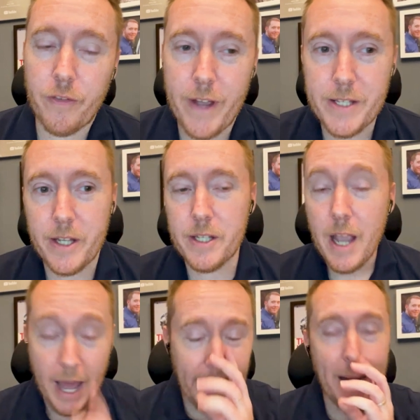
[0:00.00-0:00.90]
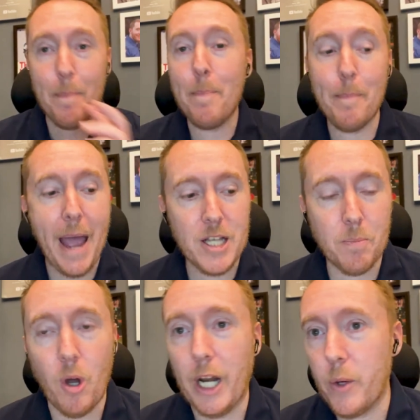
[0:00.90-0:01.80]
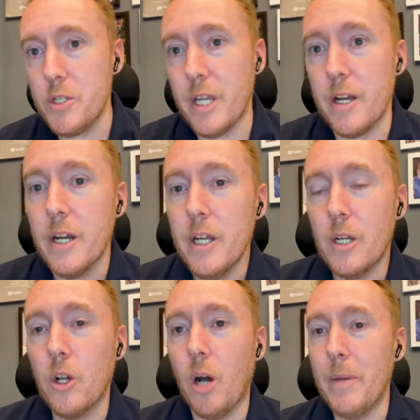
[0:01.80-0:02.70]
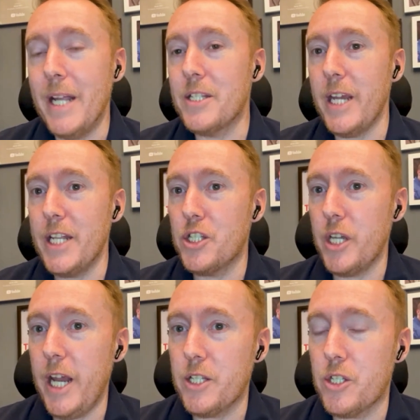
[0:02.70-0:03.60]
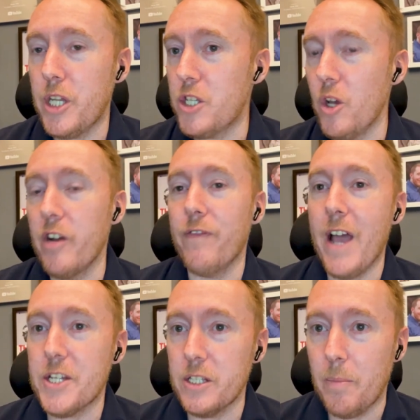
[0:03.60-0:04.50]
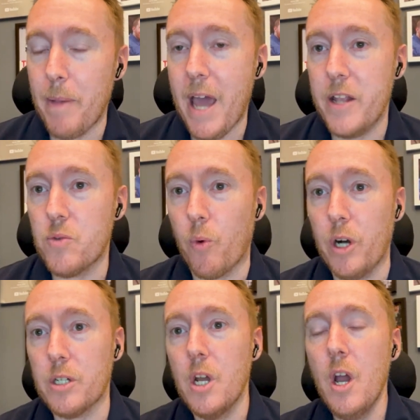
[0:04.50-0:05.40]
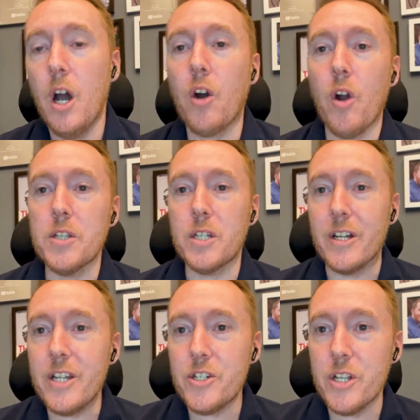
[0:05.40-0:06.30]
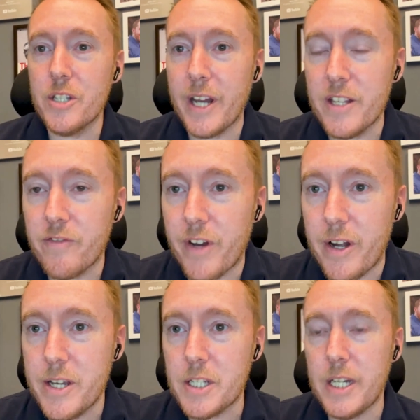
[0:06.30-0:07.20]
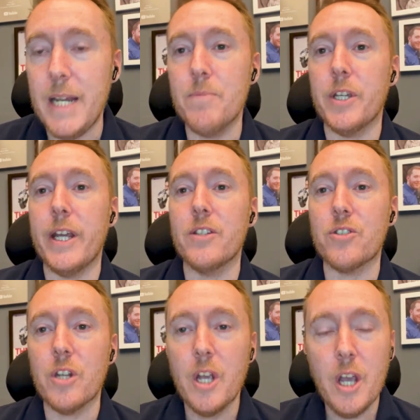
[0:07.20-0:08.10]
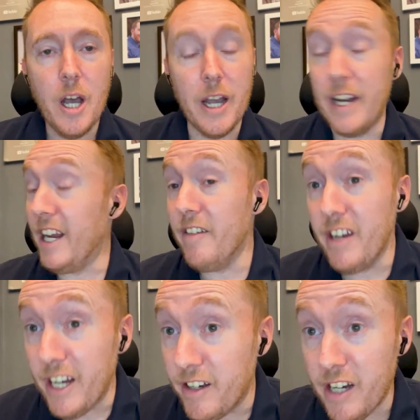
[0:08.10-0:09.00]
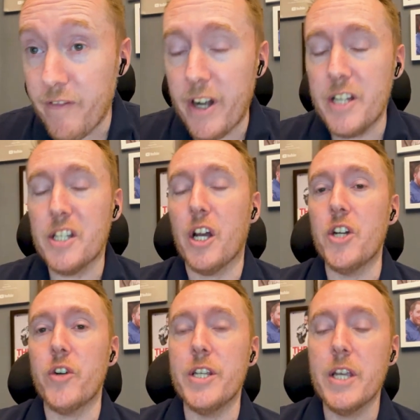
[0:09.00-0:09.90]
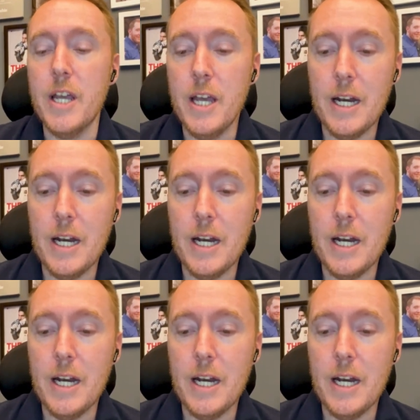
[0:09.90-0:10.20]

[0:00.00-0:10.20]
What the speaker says: the facets. And again, Bazball, like you said, Dom, it's not a flash in the pan. It's worked across conditions against various teams, against in various countries.